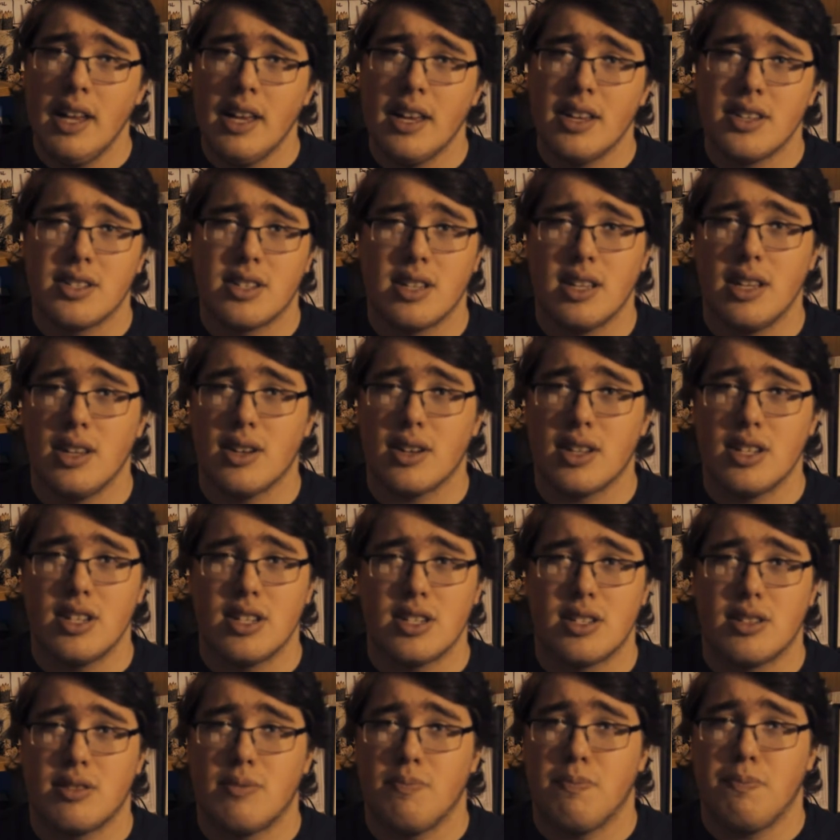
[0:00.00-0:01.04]
So you can
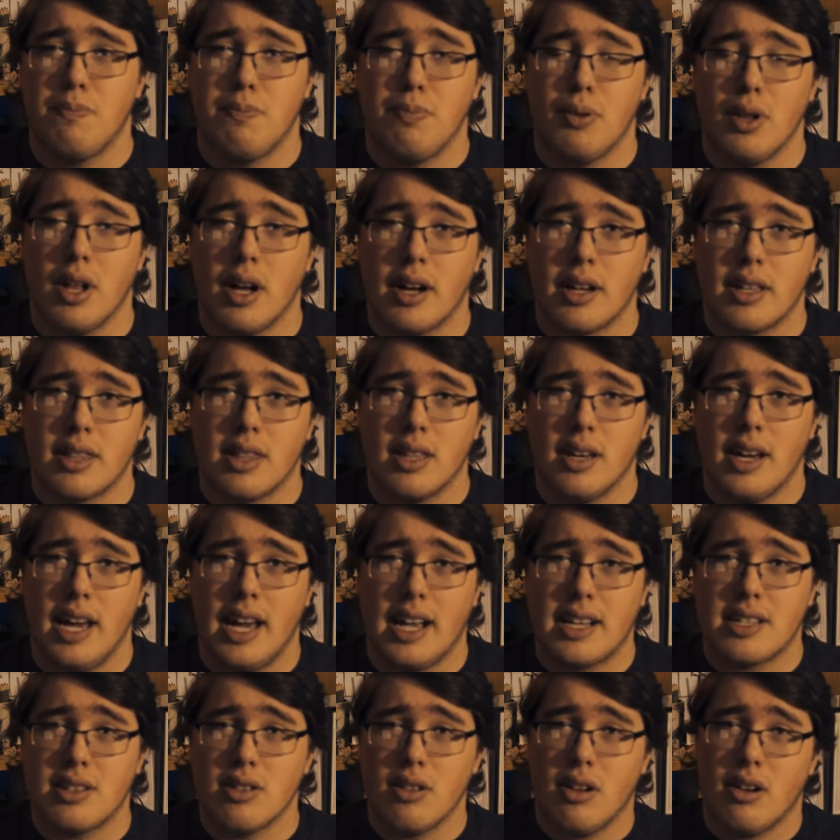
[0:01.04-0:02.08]
just plug the
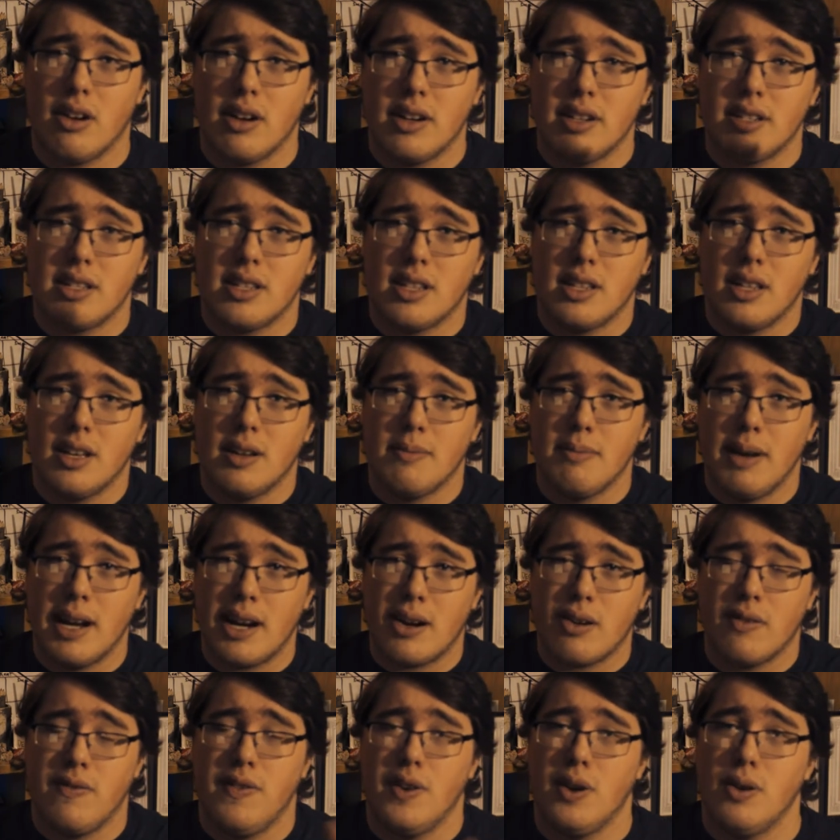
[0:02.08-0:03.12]
XLR into the
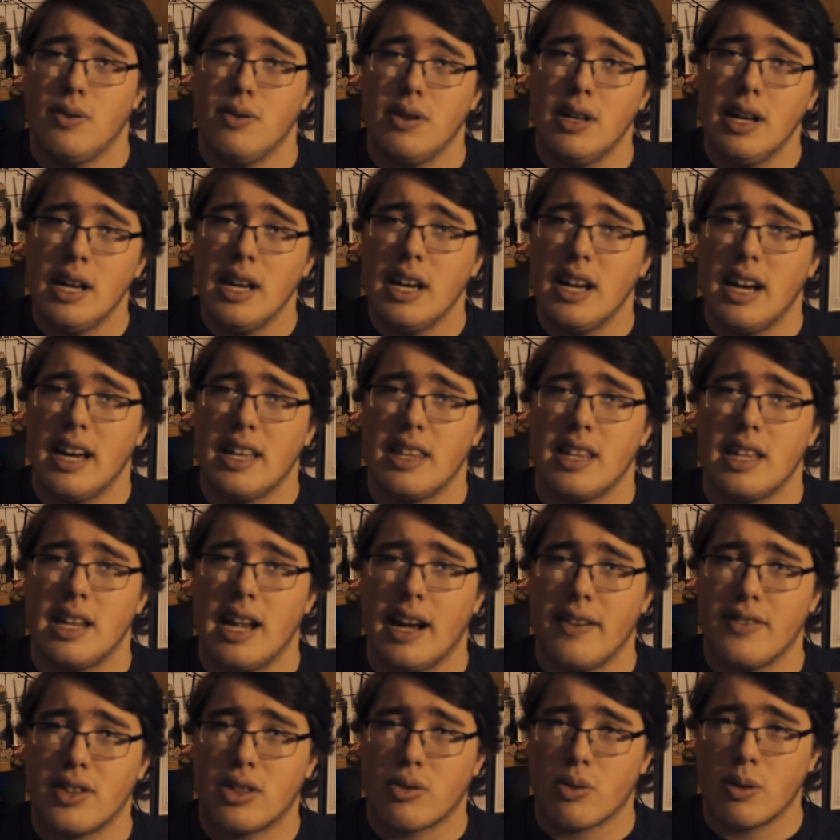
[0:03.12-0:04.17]
microphone and then
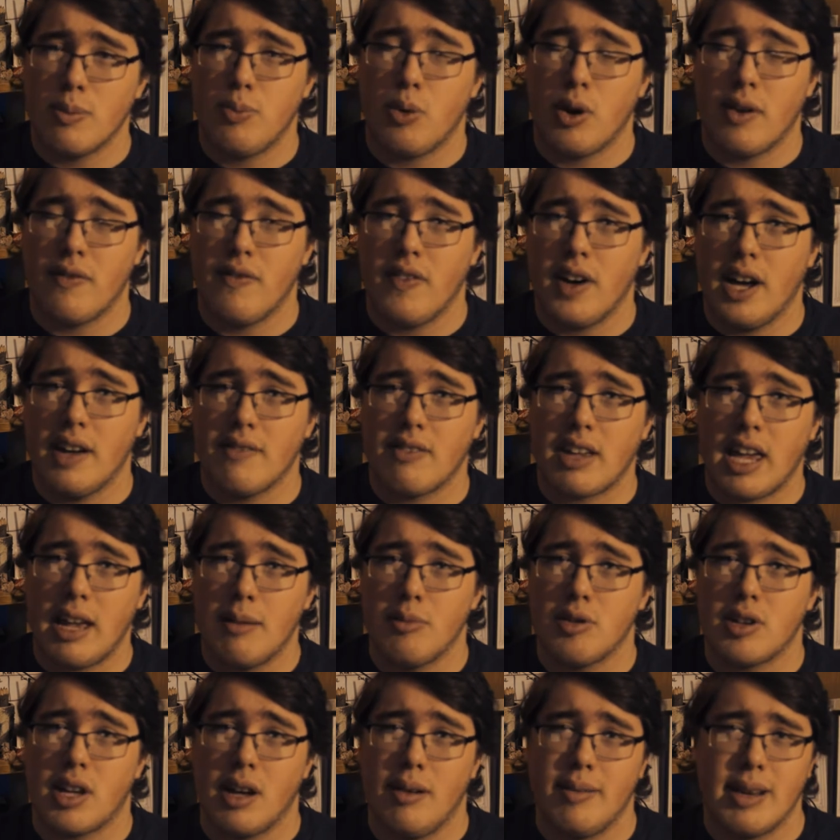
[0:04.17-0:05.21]
have a 3.5
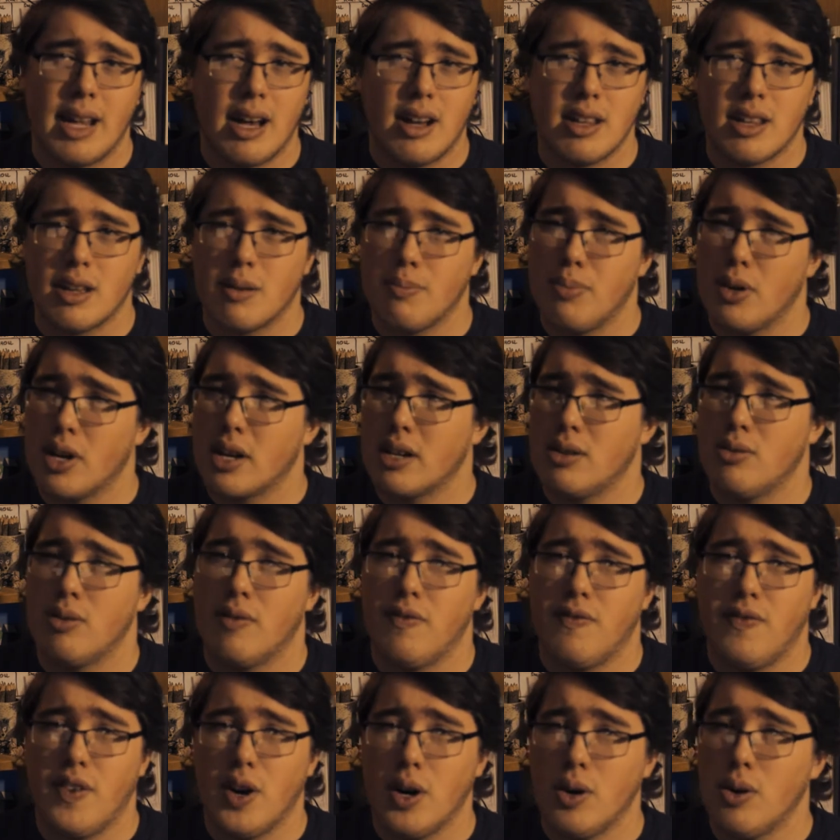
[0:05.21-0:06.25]
cable coming out. You can plug it into a
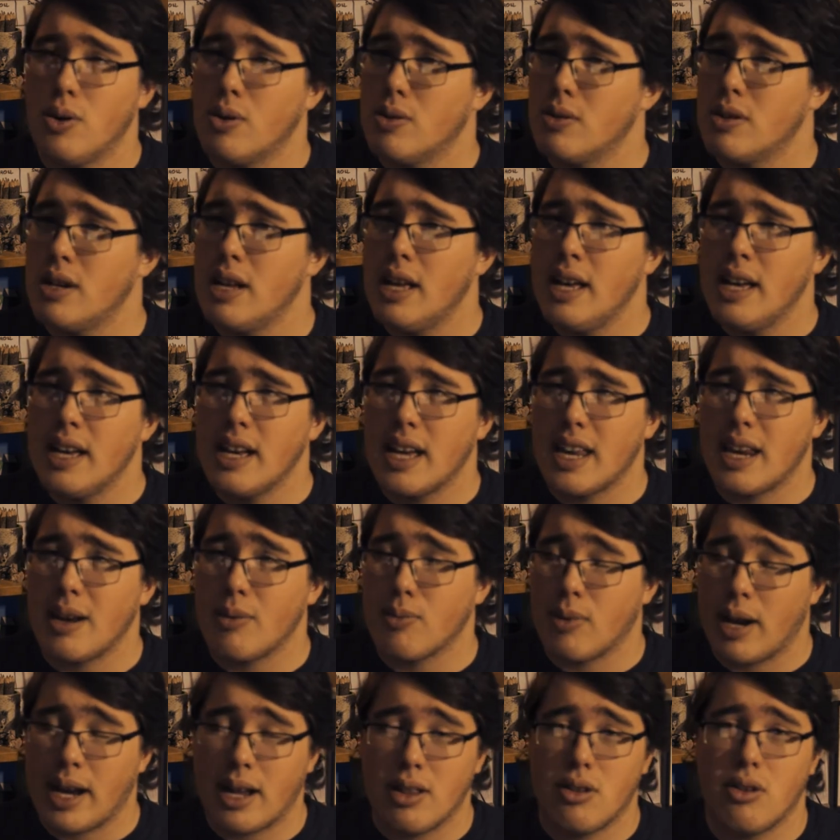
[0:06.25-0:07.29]
phone, any
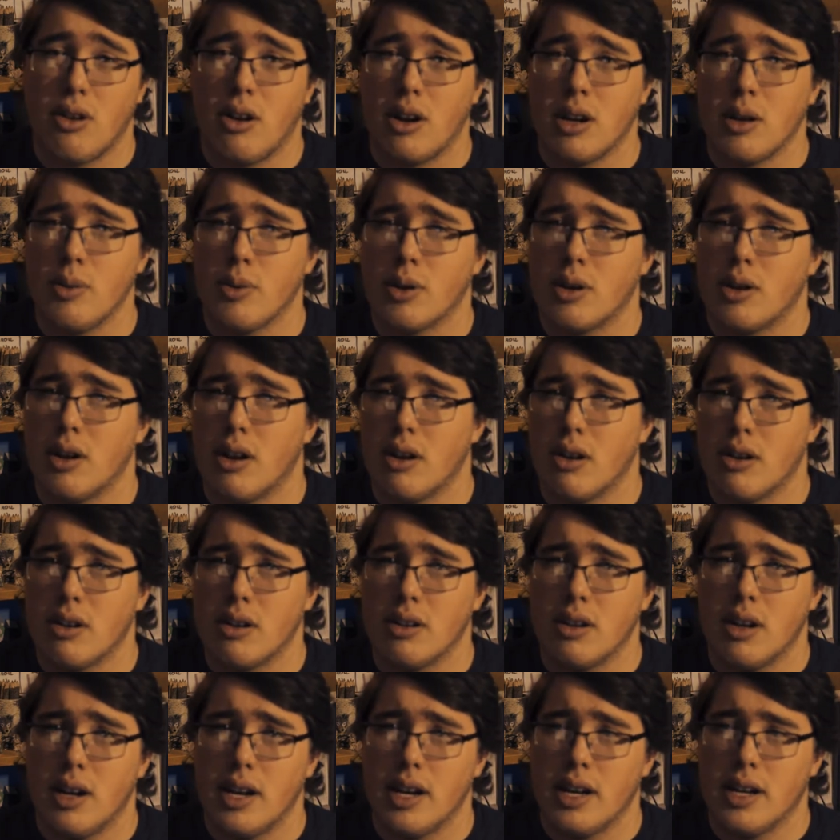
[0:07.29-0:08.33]
regular
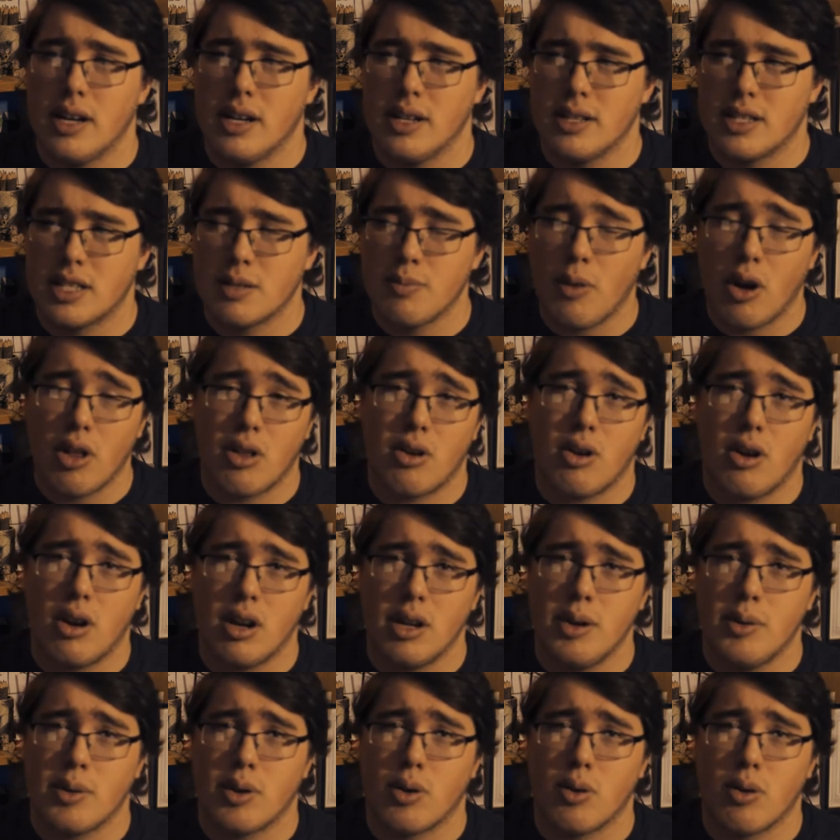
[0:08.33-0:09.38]
audio smaller
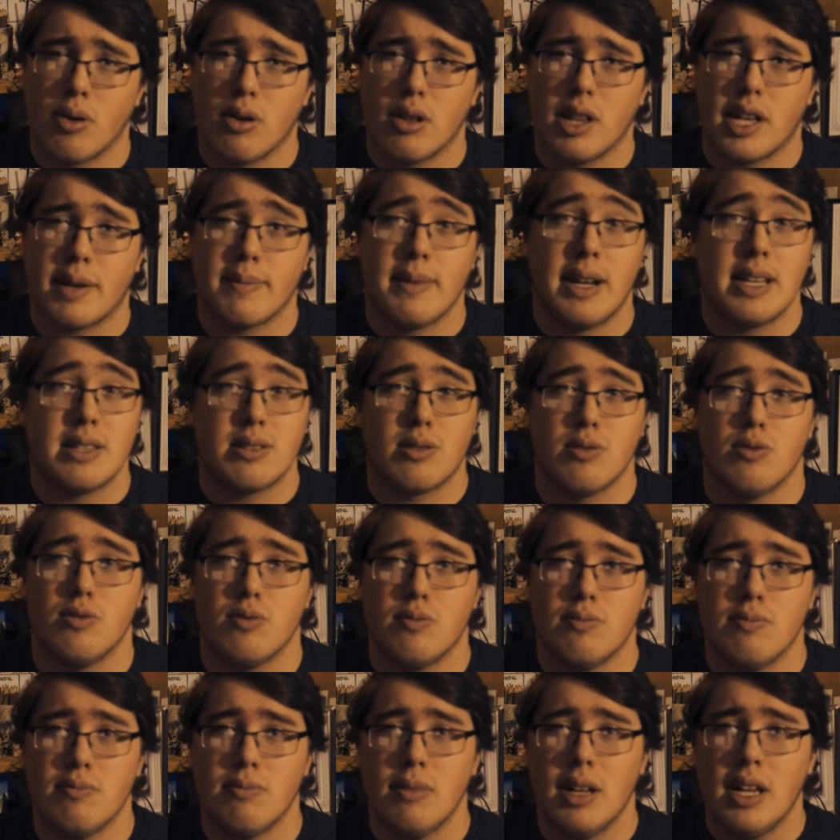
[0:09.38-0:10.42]
audio recorder like my
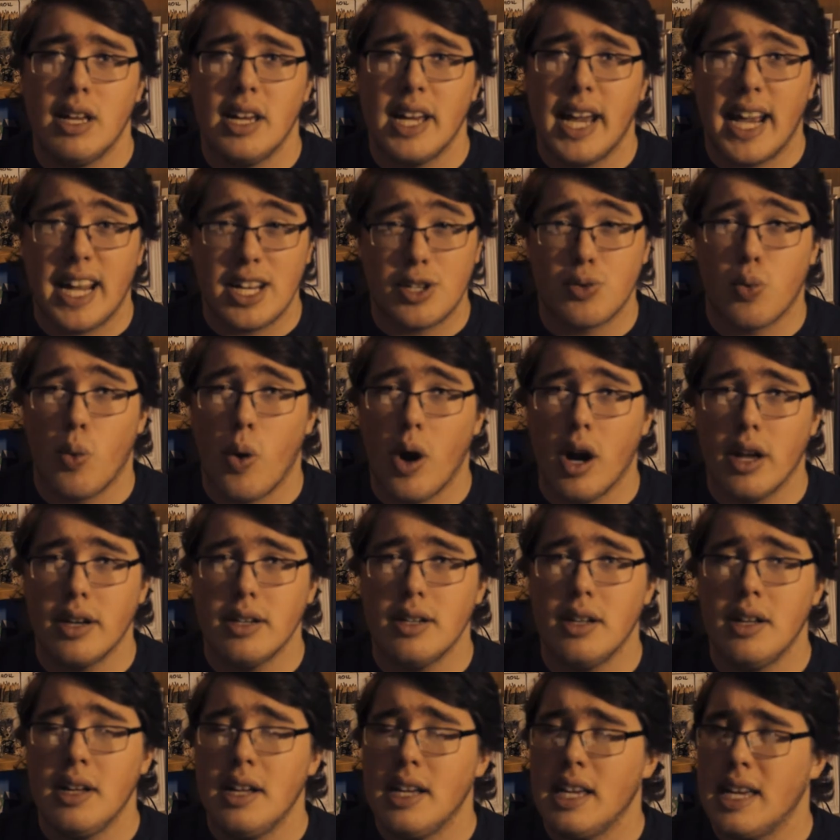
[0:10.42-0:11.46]
Zoom
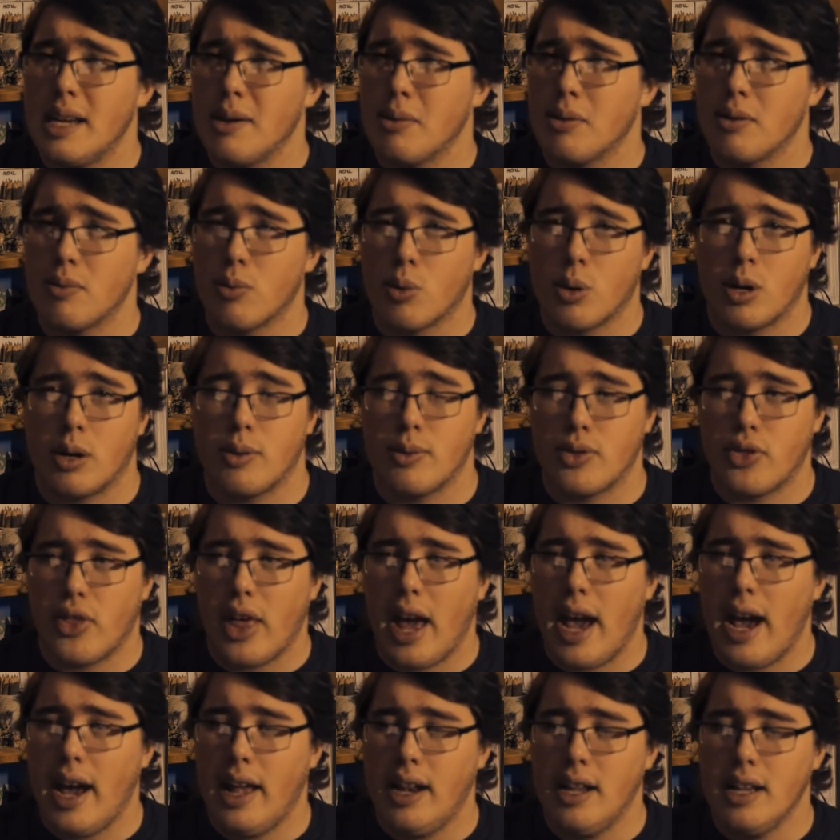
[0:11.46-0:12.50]
H1. It would work with
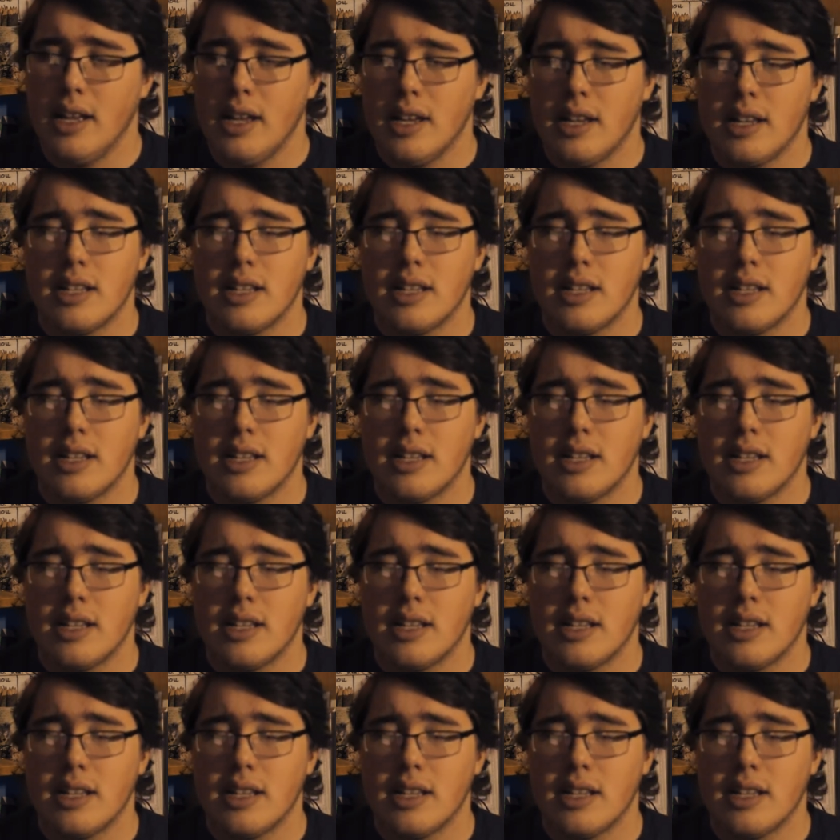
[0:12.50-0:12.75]
that.